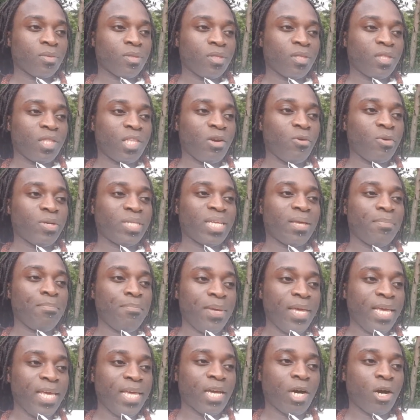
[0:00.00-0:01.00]
there is a
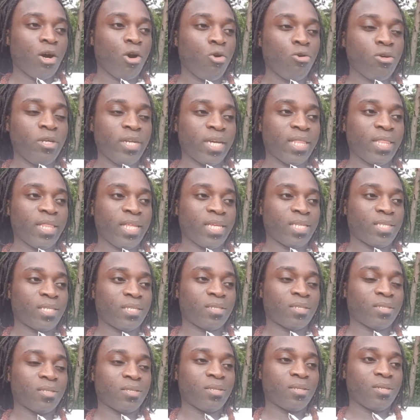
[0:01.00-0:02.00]
me holding
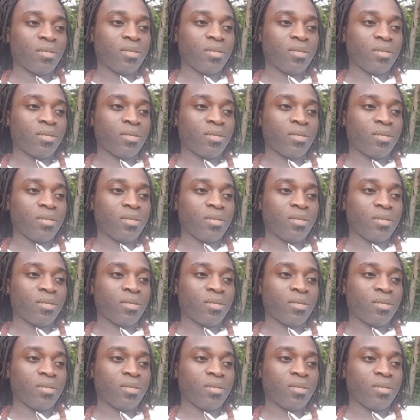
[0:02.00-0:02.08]
this